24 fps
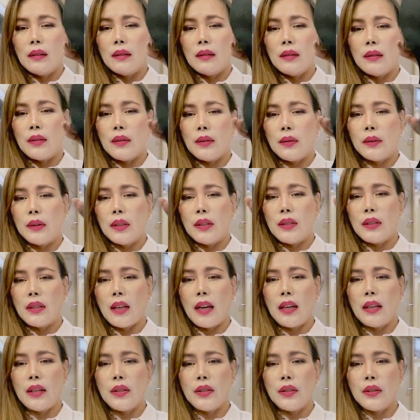So the
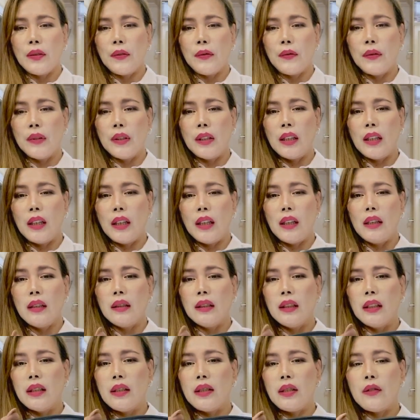size of the heel
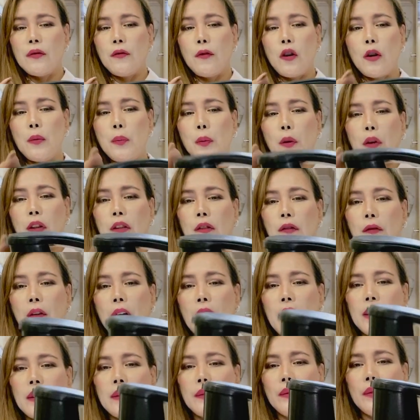is
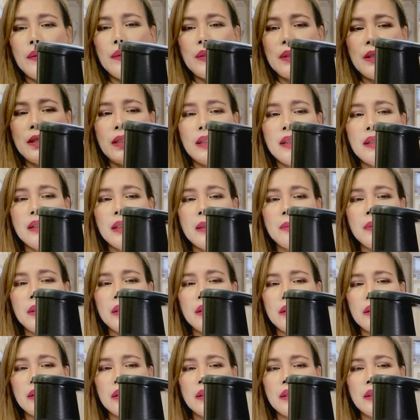4.5
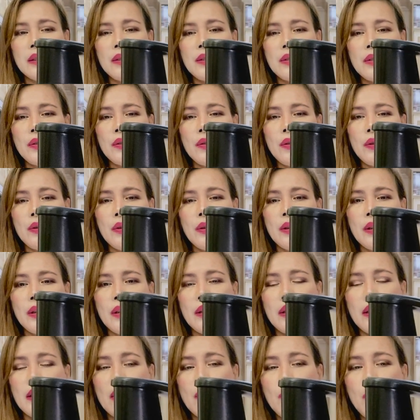centimeters
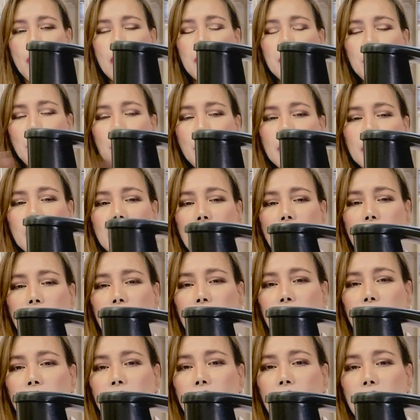or
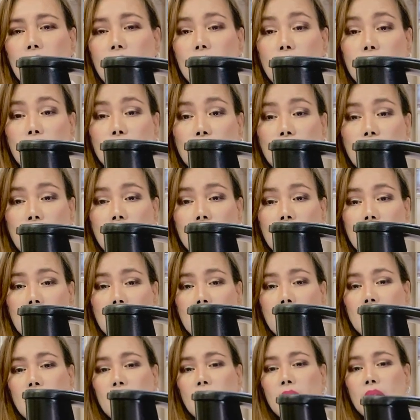1.8
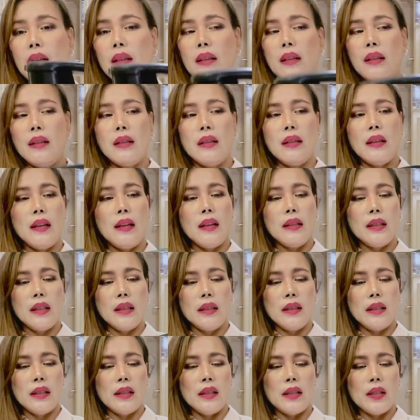inches, and
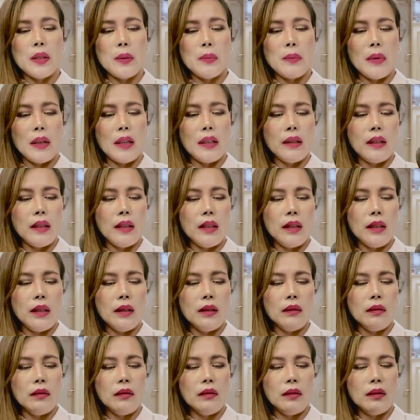this is made
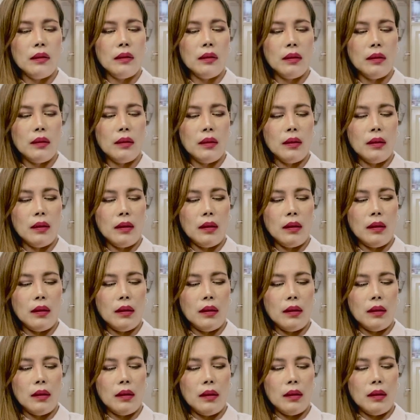in,
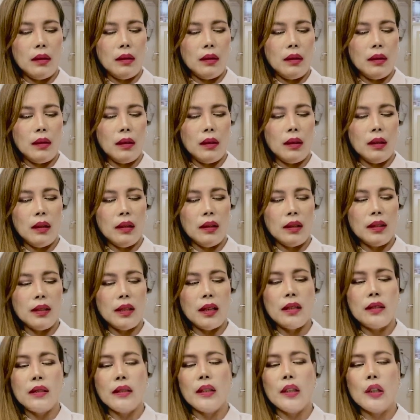it
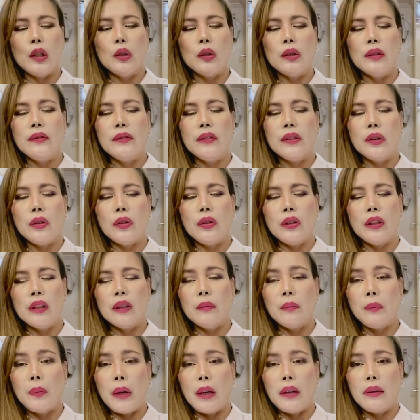says here Louis
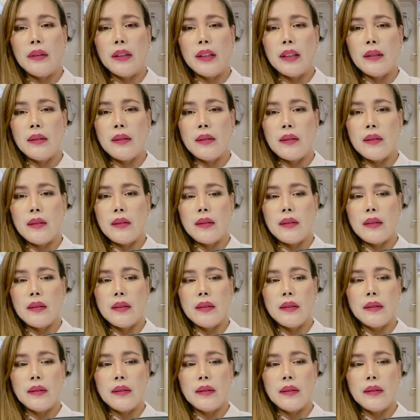Vuitton Paris.